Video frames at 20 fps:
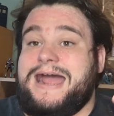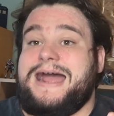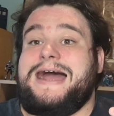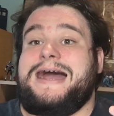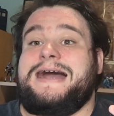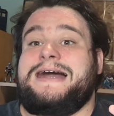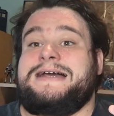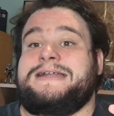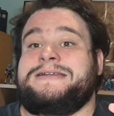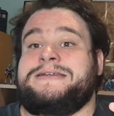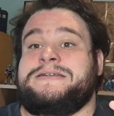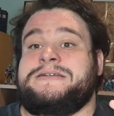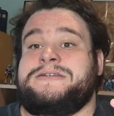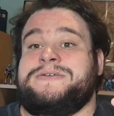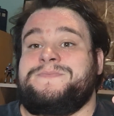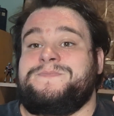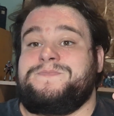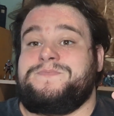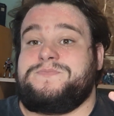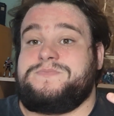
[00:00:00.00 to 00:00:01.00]
And
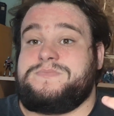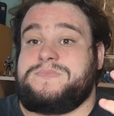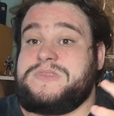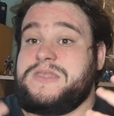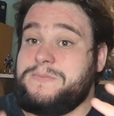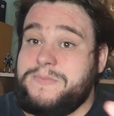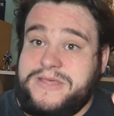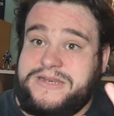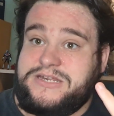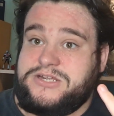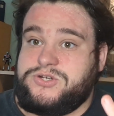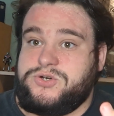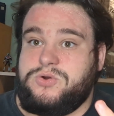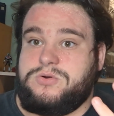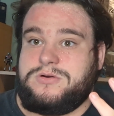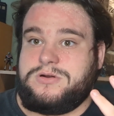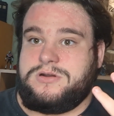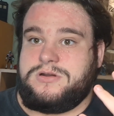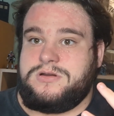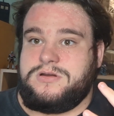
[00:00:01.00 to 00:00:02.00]
the media
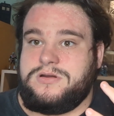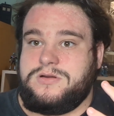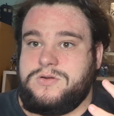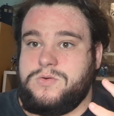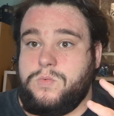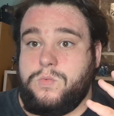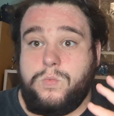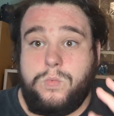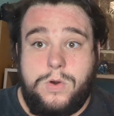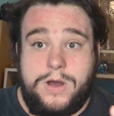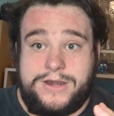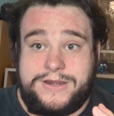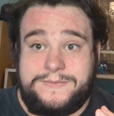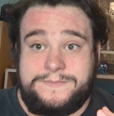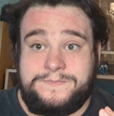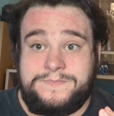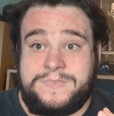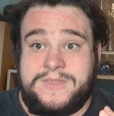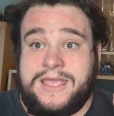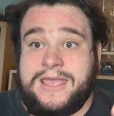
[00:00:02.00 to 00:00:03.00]
tour won.
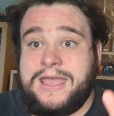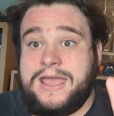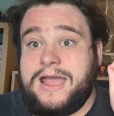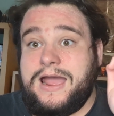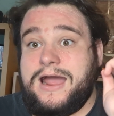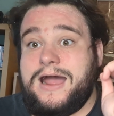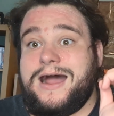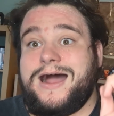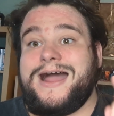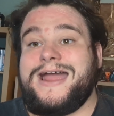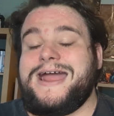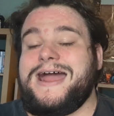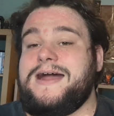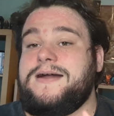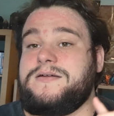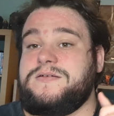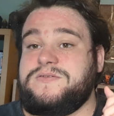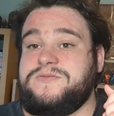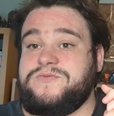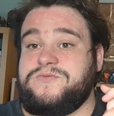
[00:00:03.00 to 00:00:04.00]
I
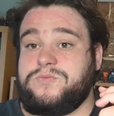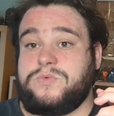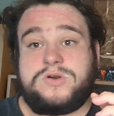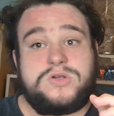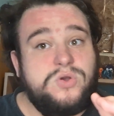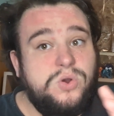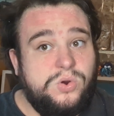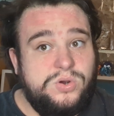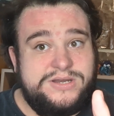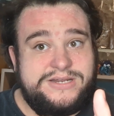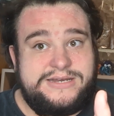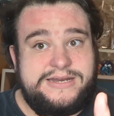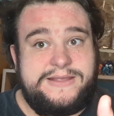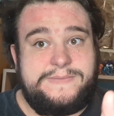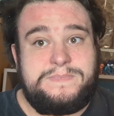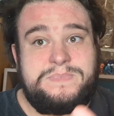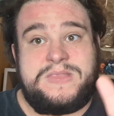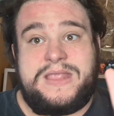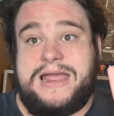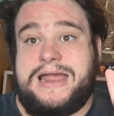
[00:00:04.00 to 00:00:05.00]
have recorded
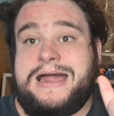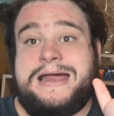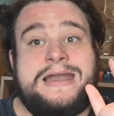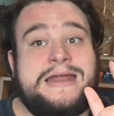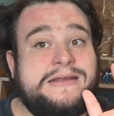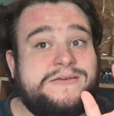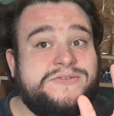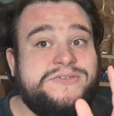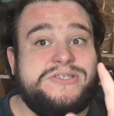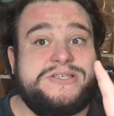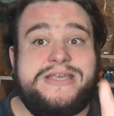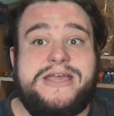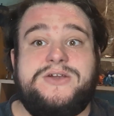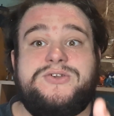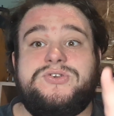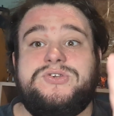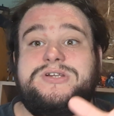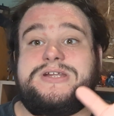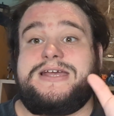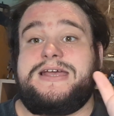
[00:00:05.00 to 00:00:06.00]
it and I've
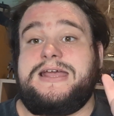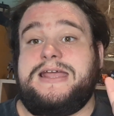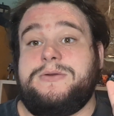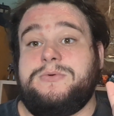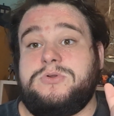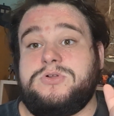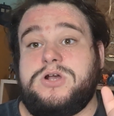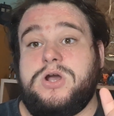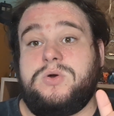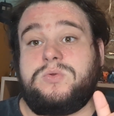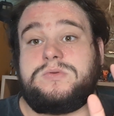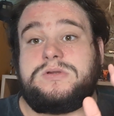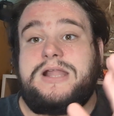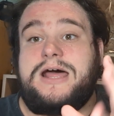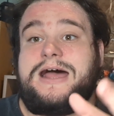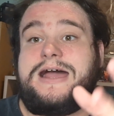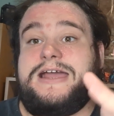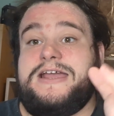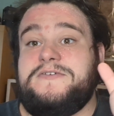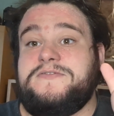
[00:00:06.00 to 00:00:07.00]
scheduled it. It will go
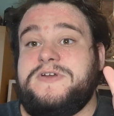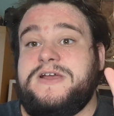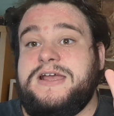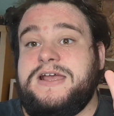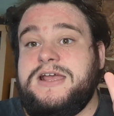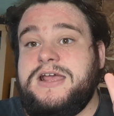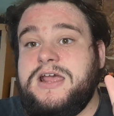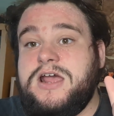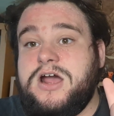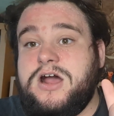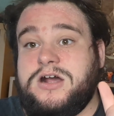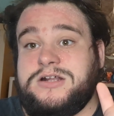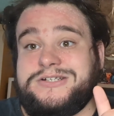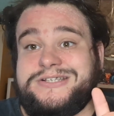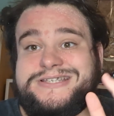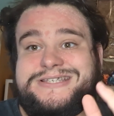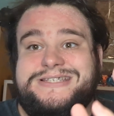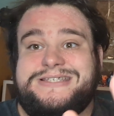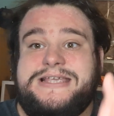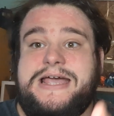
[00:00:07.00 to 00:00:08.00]
live on
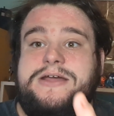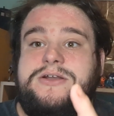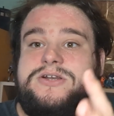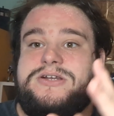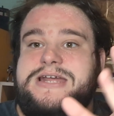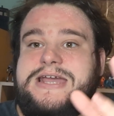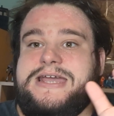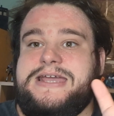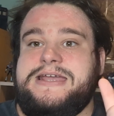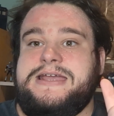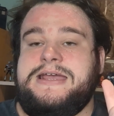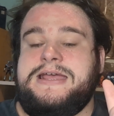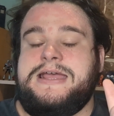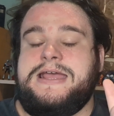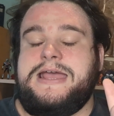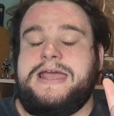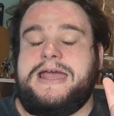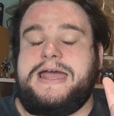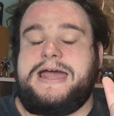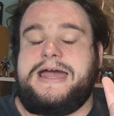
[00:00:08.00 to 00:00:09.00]
Saturday,
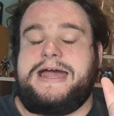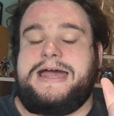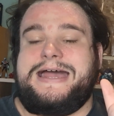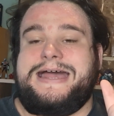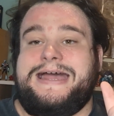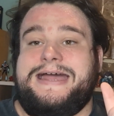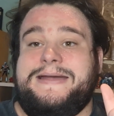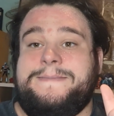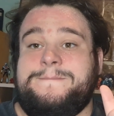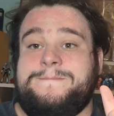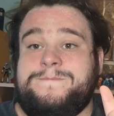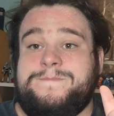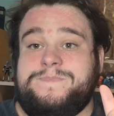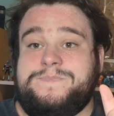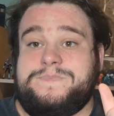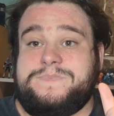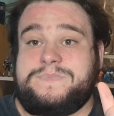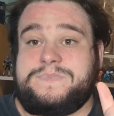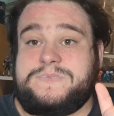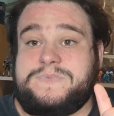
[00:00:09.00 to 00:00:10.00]

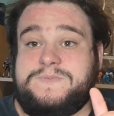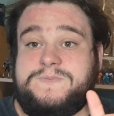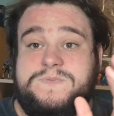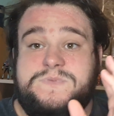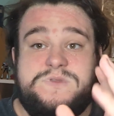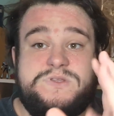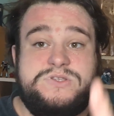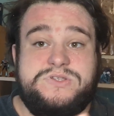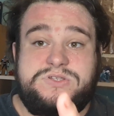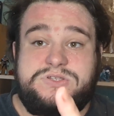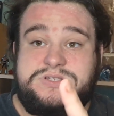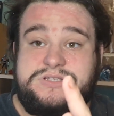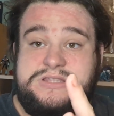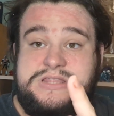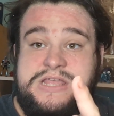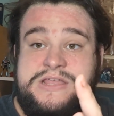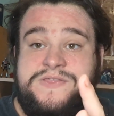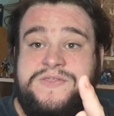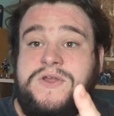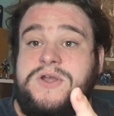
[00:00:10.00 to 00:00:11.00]
um,
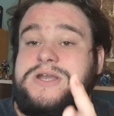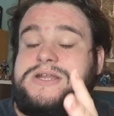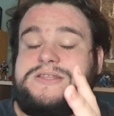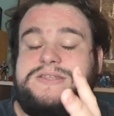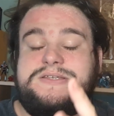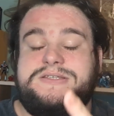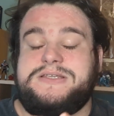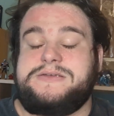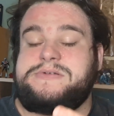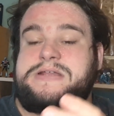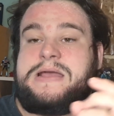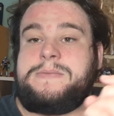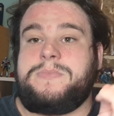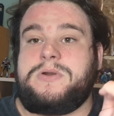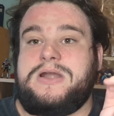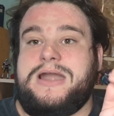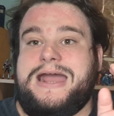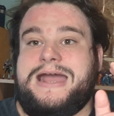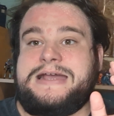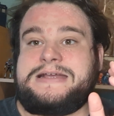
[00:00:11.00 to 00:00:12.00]
the 30th of
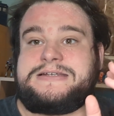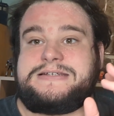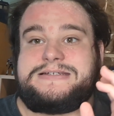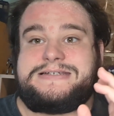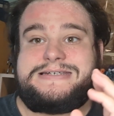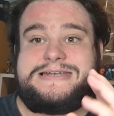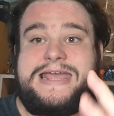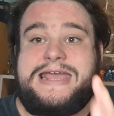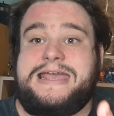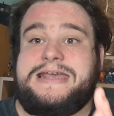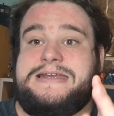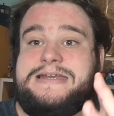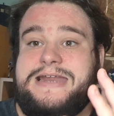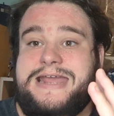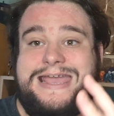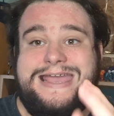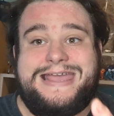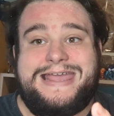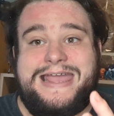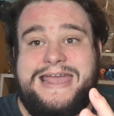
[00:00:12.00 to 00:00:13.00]
September at 10
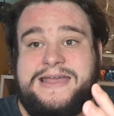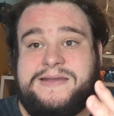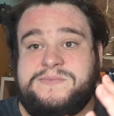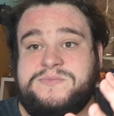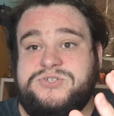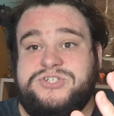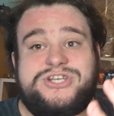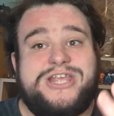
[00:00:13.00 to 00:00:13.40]
a.m.